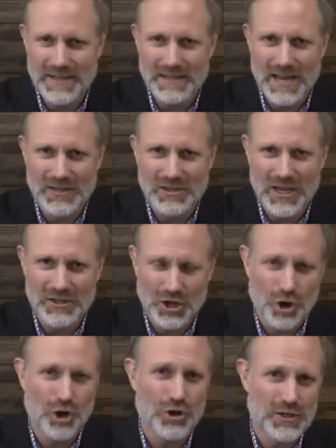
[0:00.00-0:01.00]
um, and, and and the
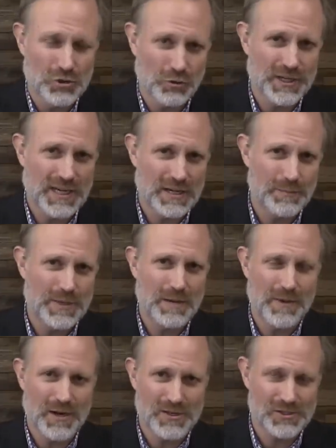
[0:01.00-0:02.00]
hurt is only going to be
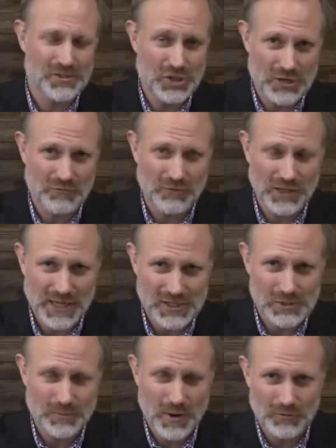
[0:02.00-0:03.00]
amongst generally a
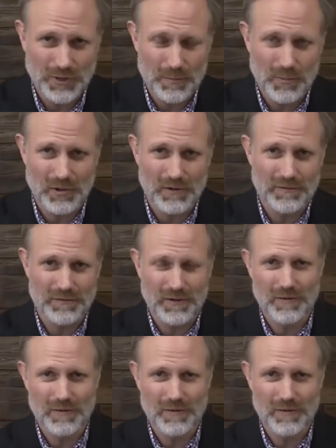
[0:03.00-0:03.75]
small number of